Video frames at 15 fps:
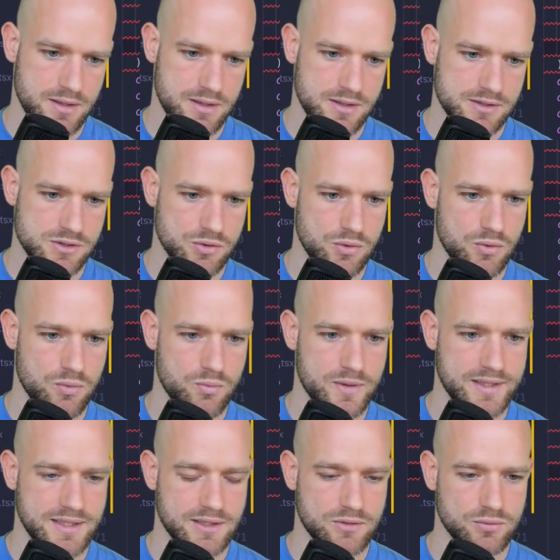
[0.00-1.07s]
So we
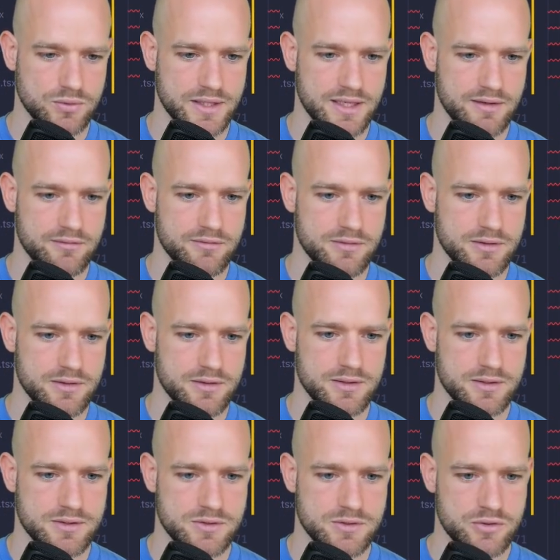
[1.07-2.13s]
need to give
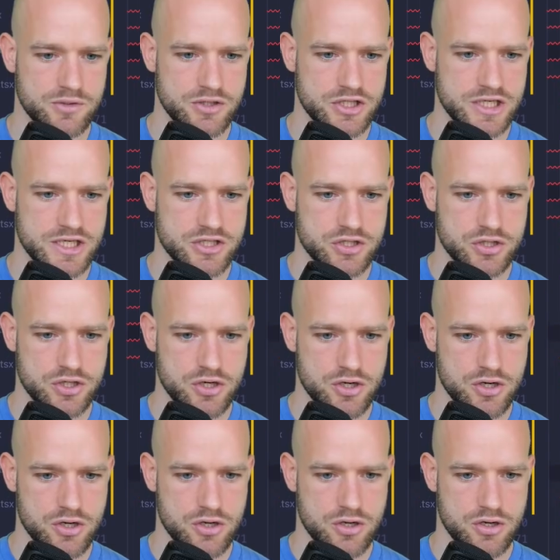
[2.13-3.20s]
the
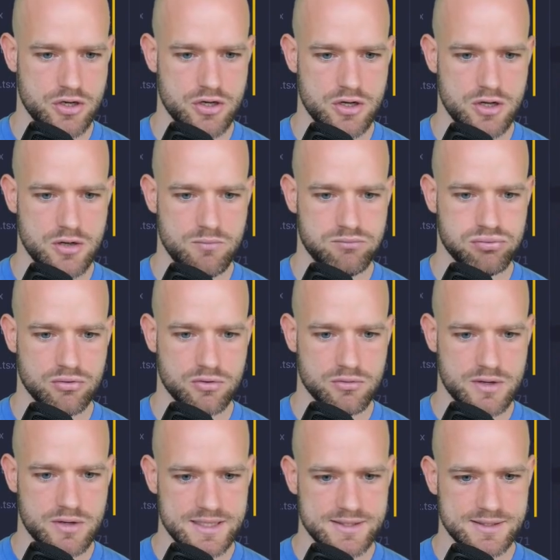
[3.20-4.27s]
gesture
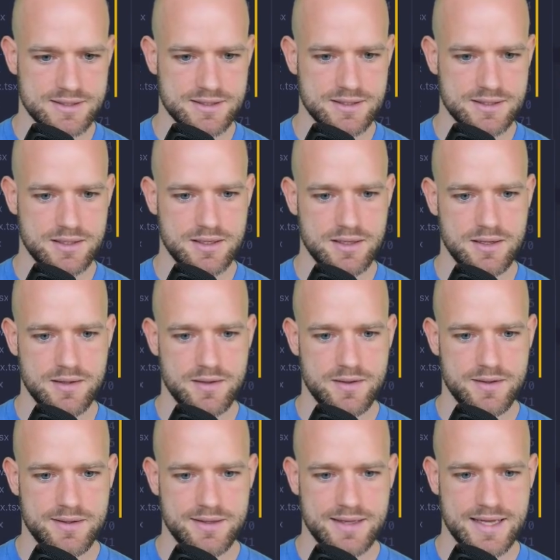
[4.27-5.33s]
progress,
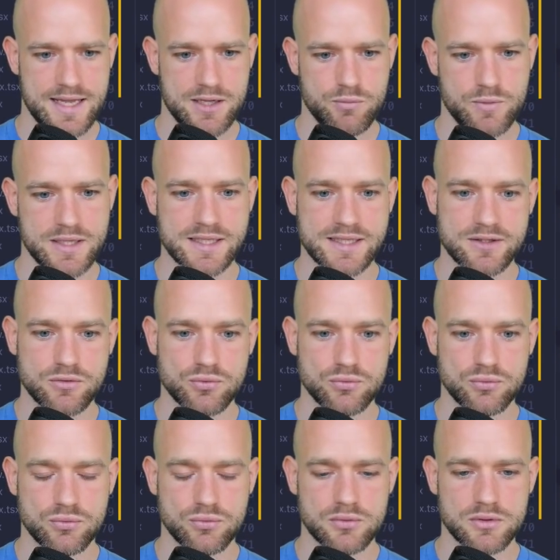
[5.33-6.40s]
and we need
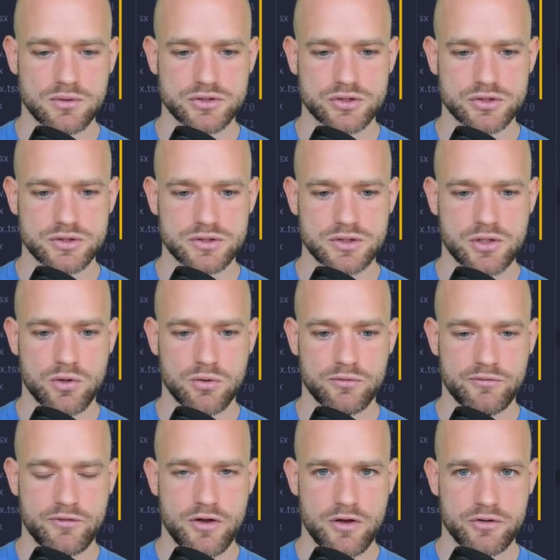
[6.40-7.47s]
to
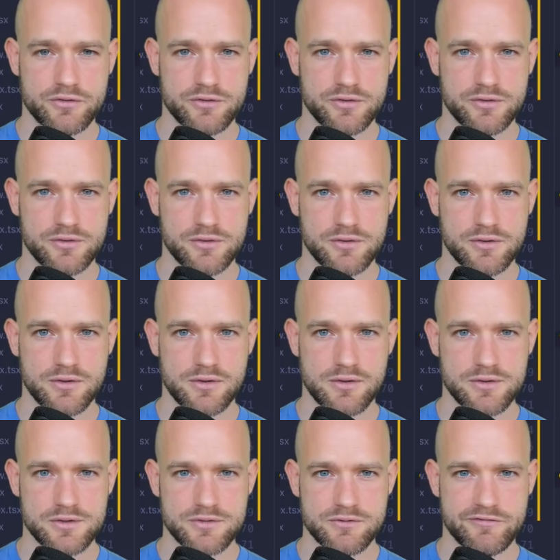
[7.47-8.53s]
convert
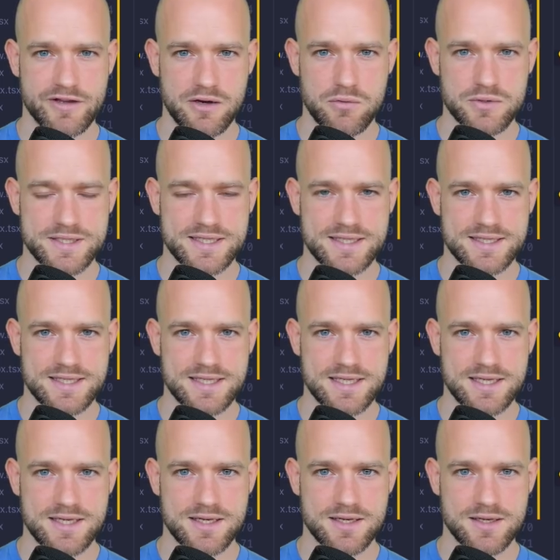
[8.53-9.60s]
the
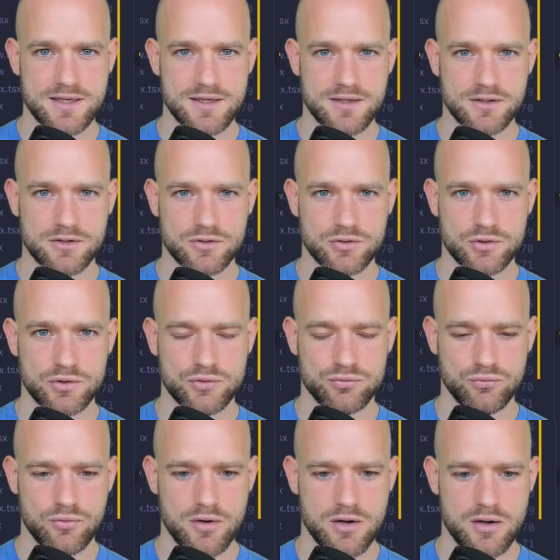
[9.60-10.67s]
velocity
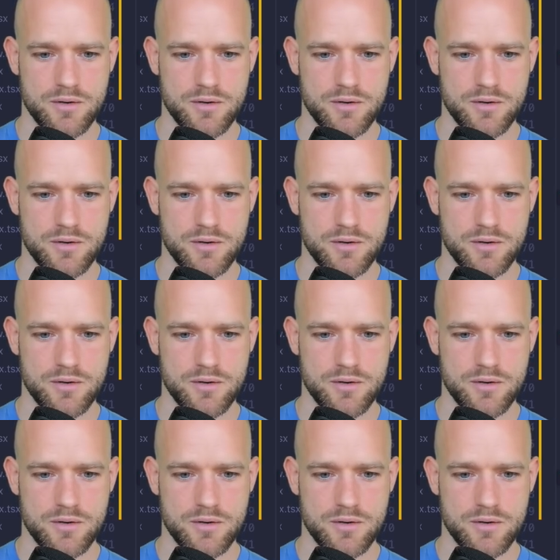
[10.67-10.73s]
to